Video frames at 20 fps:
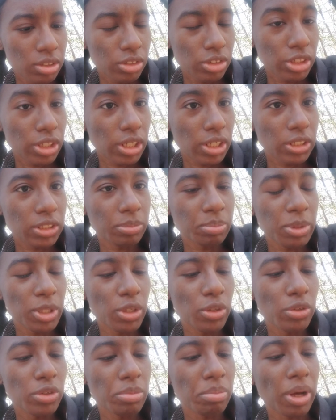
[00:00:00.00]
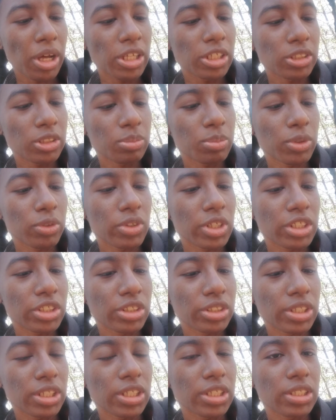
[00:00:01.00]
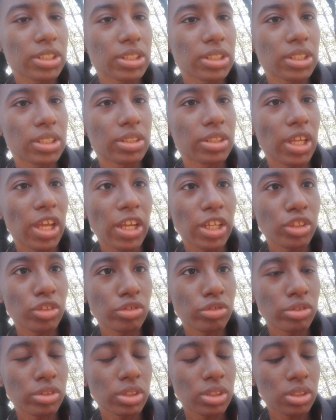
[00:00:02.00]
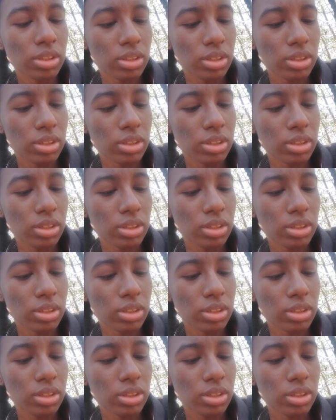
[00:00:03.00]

She asked me who my inspiration as an actress.